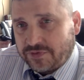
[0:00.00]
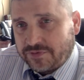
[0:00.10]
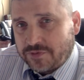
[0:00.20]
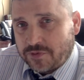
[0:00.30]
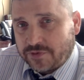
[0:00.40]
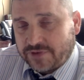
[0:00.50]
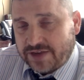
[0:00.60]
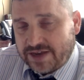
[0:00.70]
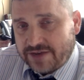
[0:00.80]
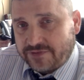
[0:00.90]
and of course, I
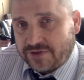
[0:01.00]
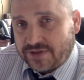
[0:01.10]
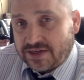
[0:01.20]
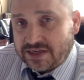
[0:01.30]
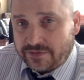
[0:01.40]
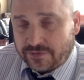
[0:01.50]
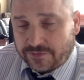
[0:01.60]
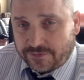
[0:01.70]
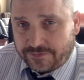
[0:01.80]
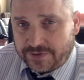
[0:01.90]
have done that even
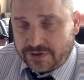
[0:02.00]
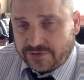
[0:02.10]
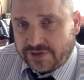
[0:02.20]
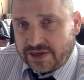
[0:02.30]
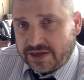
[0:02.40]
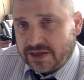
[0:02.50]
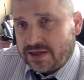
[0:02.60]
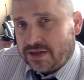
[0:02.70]
for field day.